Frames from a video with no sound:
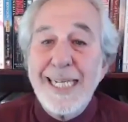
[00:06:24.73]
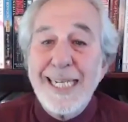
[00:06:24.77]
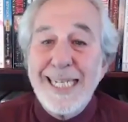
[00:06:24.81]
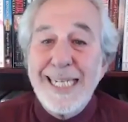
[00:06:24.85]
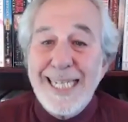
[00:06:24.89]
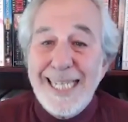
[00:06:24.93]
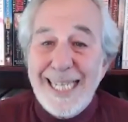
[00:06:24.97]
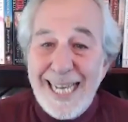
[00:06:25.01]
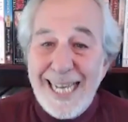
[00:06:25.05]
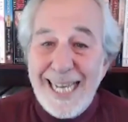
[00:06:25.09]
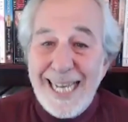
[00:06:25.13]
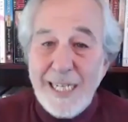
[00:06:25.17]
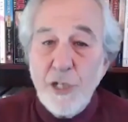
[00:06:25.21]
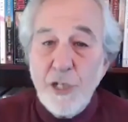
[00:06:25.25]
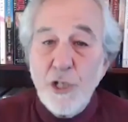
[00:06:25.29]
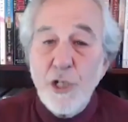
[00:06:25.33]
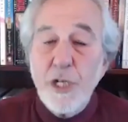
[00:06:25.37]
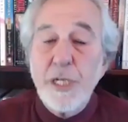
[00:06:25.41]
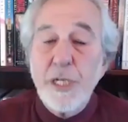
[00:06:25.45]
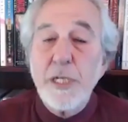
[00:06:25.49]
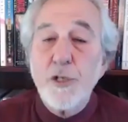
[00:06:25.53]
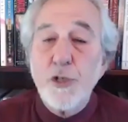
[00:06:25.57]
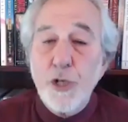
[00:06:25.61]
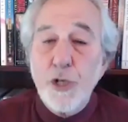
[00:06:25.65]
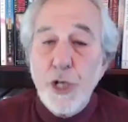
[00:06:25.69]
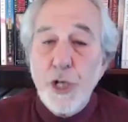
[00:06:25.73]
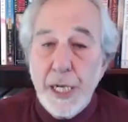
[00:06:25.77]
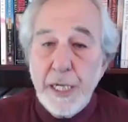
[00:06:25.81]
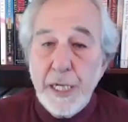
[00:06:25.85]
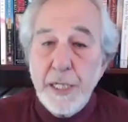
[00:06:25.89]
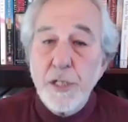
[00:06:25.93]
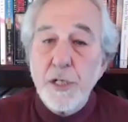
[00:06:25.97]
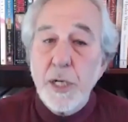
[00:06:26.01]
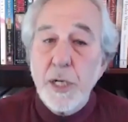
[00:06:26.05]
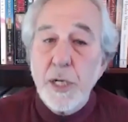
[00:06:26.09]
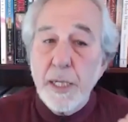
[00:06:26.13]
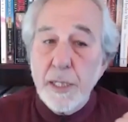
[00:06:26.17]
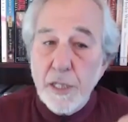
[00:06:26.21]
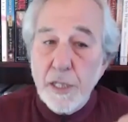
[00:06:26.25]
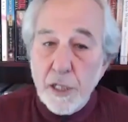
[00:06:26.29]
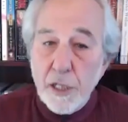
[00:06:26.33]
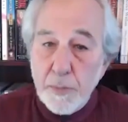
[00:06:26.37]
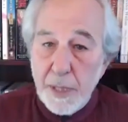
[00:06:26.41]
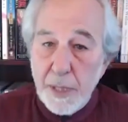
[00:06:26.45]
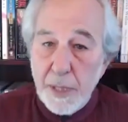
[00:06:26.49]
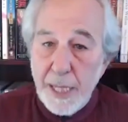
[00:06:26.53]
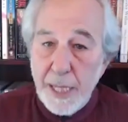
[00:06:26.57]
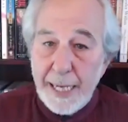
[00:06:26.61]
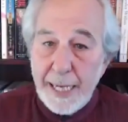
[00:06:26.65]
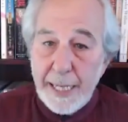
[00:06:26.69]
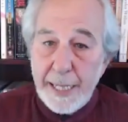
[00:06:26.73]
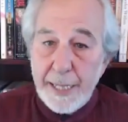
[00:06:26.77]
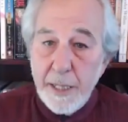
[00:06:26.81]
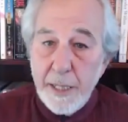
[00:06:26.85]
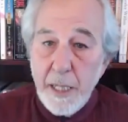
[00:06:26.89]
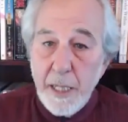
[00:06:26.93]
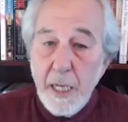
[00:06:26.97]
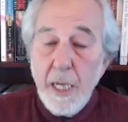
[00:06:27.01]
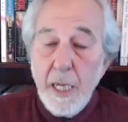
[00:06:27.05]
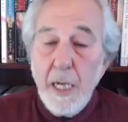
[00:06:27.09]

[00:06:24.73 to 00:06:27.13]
engaging change on this planet.